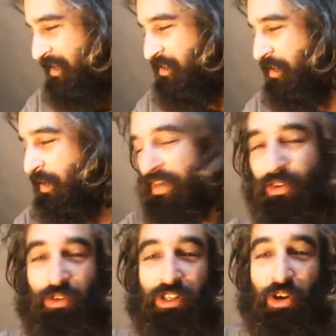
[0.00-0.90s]
So I
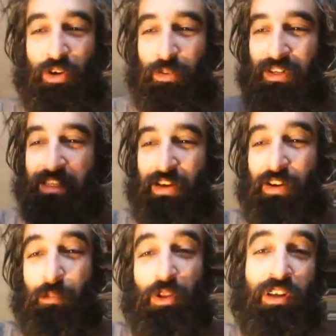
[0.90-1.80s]
don't really know anyone in town,
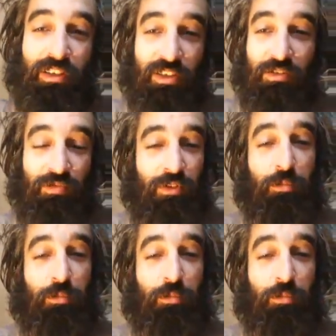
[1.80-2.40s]
and I'm looking to